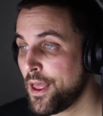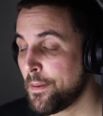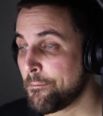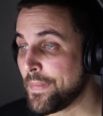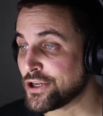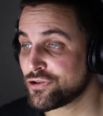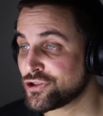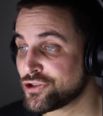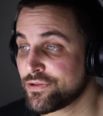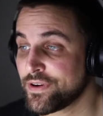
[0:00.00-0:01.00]

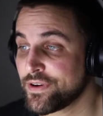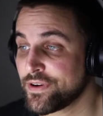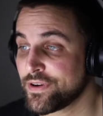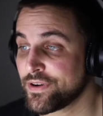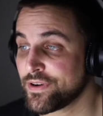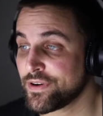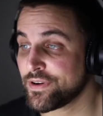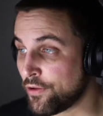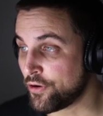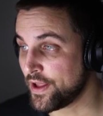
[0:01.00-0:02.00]
measuring stick to guide
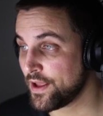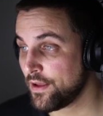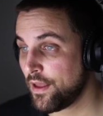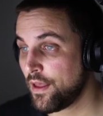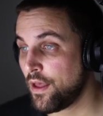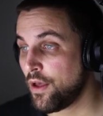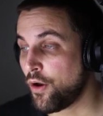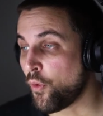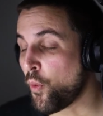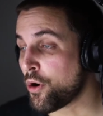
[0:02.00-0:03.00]
learning,
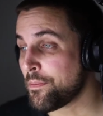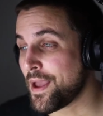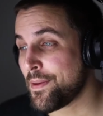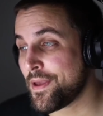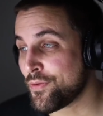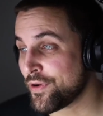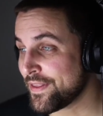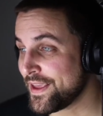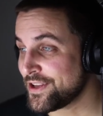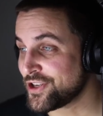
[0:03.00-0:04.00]
or maybe
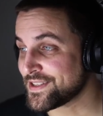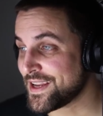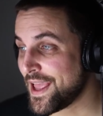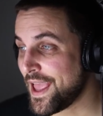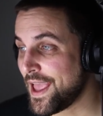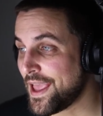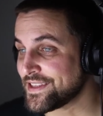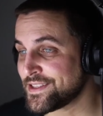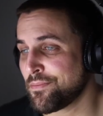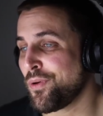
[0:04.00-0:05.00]
really just a
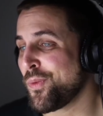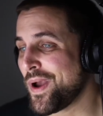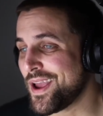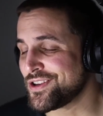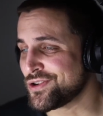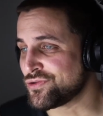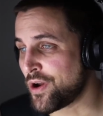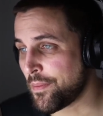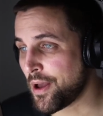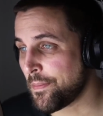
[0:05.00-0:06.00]
simple way to
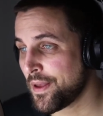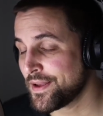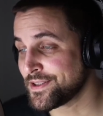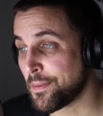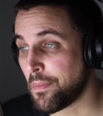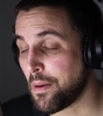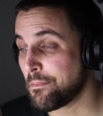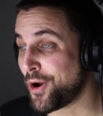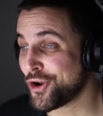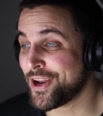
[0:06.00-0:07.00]
drum up some
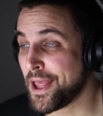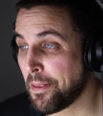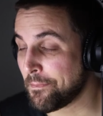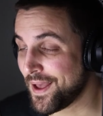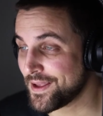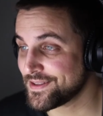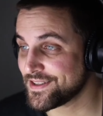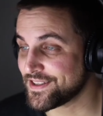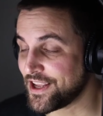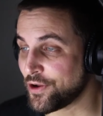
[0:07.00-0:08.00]
marketing
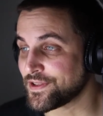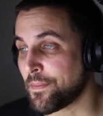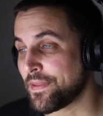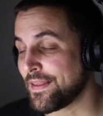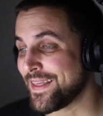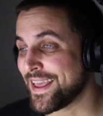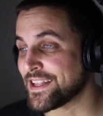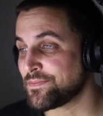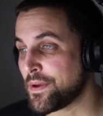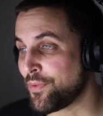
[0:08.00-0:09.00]
buzz, you know, something that
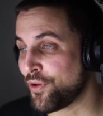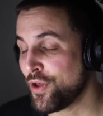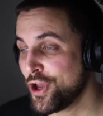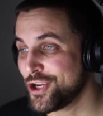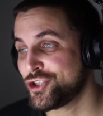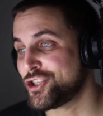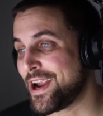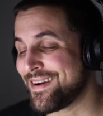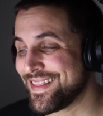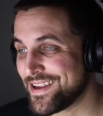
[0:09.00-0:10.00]
gets people
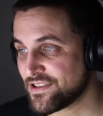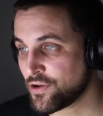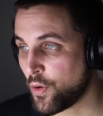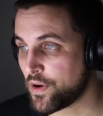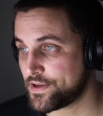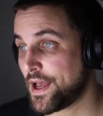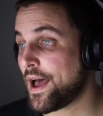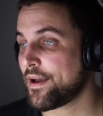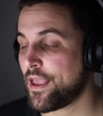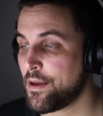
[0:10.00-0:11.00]
sharing their score,
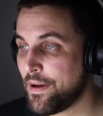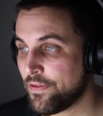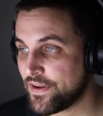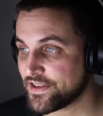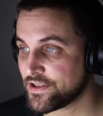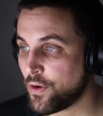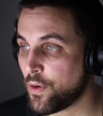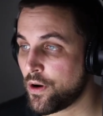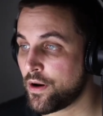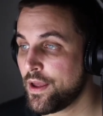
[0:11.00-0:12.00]
talking about their
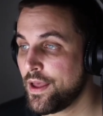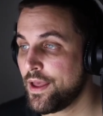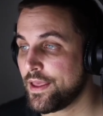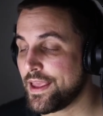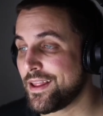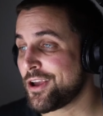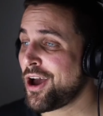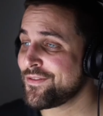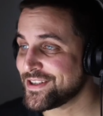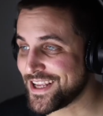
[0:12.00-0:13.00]
score, getting
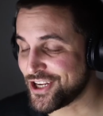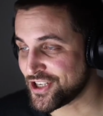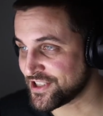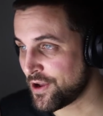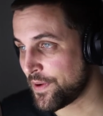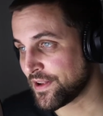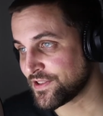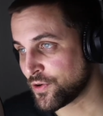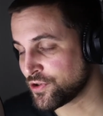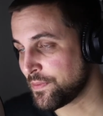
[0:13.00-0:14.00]
conversations going on
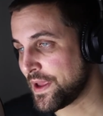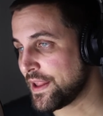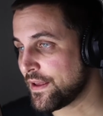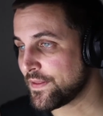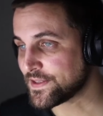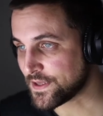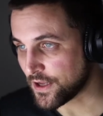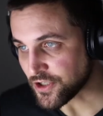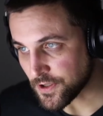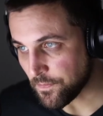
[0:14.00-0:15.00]
social media and the
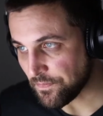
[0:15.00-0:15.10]
such.